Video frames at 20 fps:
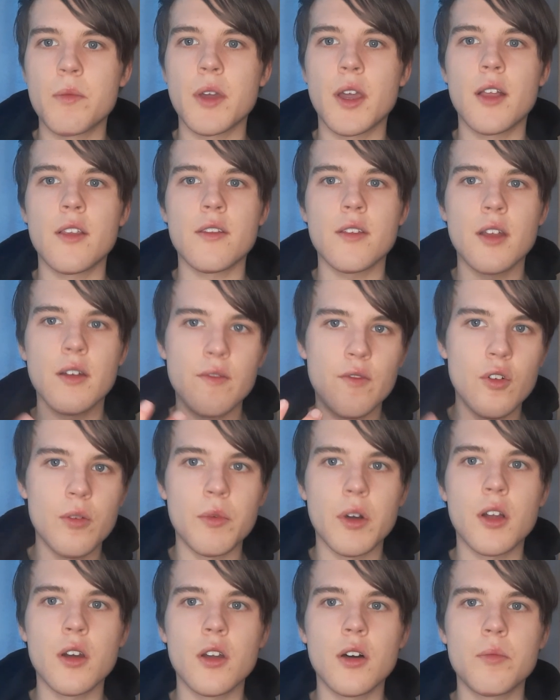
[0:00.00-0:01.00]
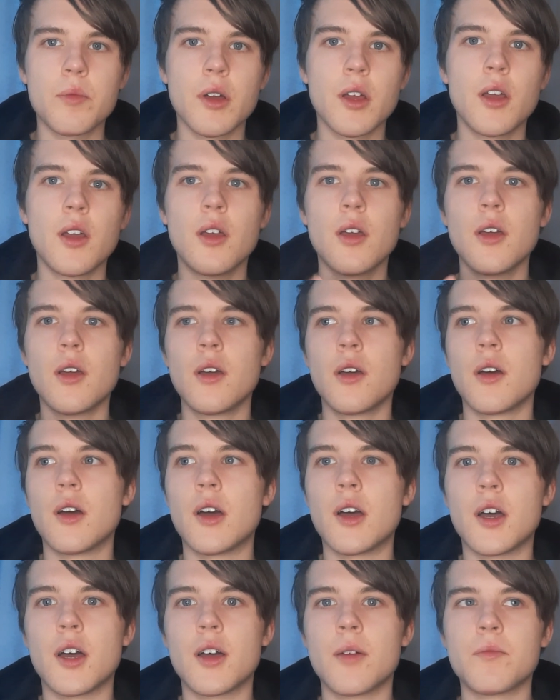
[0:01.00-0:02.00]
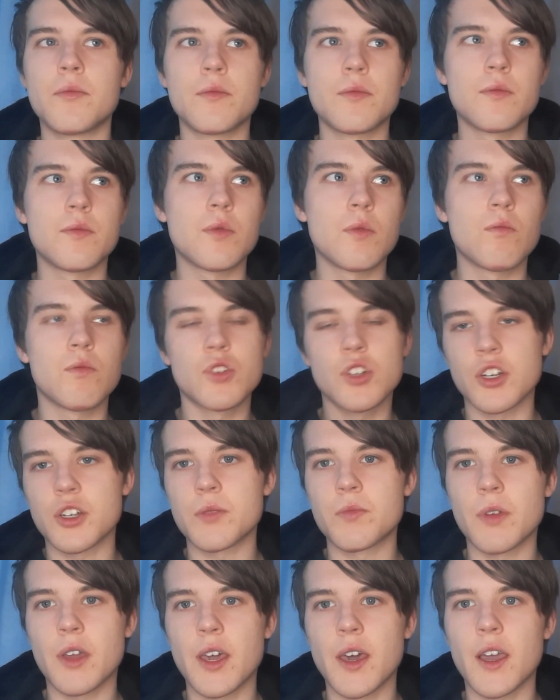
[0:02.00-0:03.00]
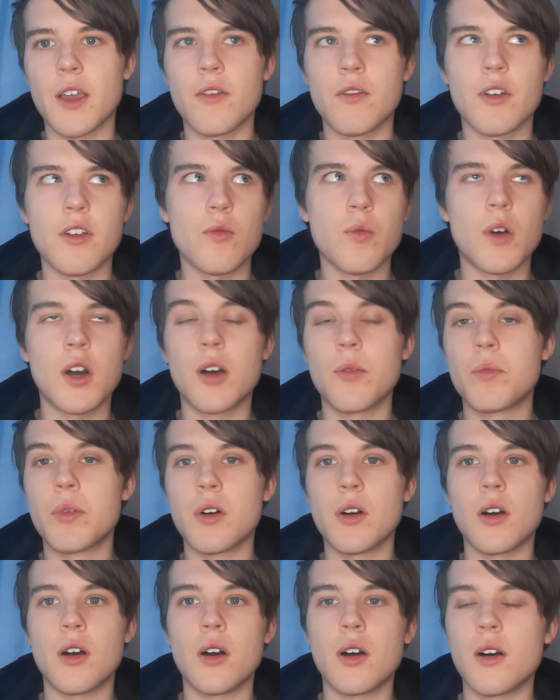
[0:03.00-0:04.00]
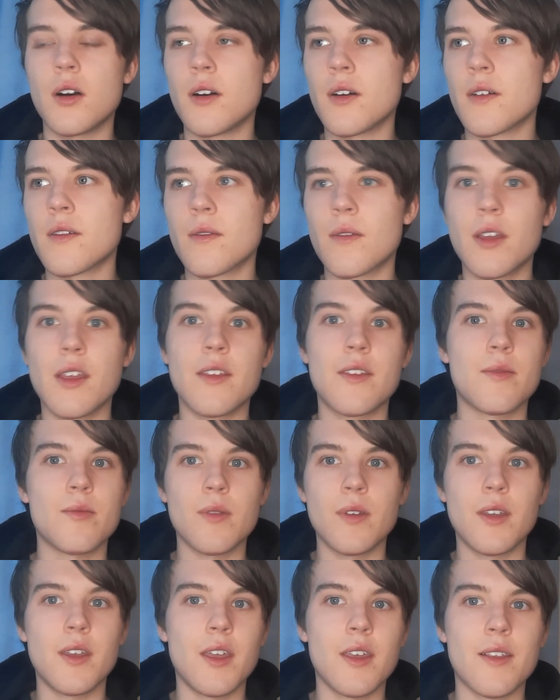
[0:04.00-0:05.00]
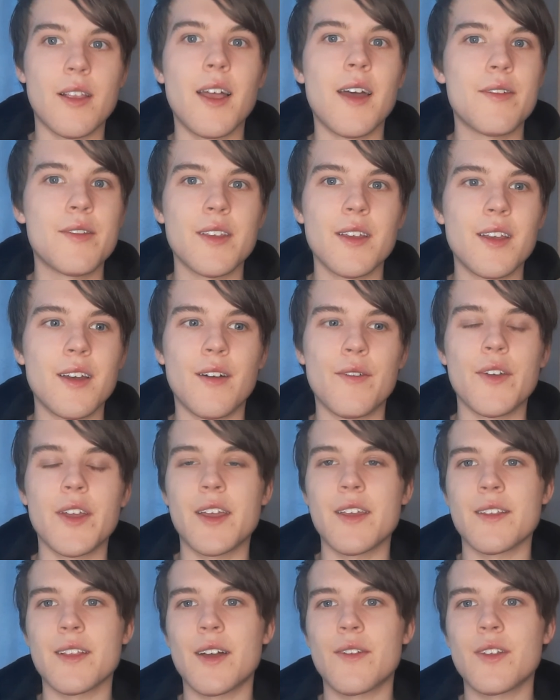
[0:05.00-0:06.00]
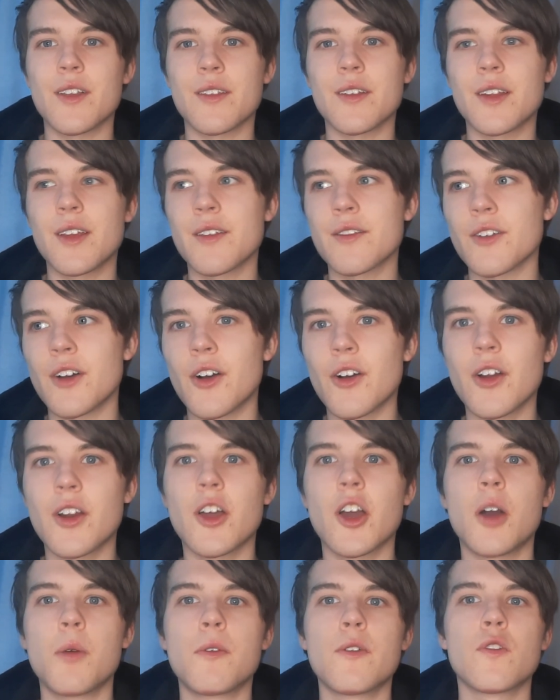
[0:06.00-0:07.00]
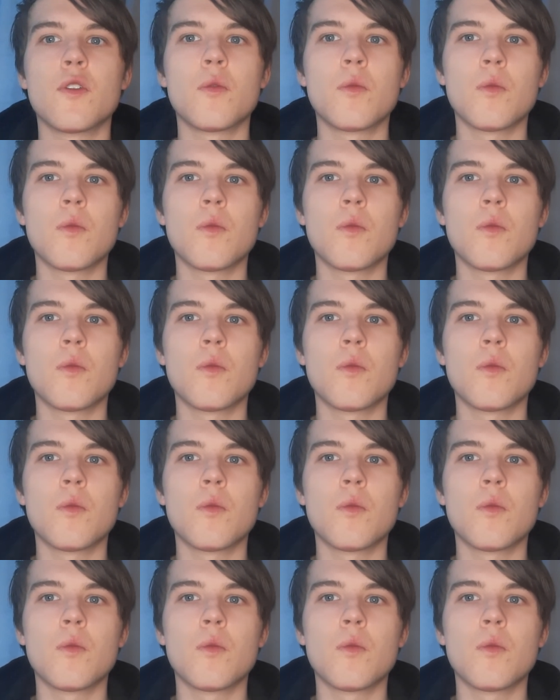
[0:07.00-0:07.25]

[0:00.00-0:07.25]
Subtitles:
against their former club. Josh McEachran as well, but he's left, isn't he? So I'm going to go with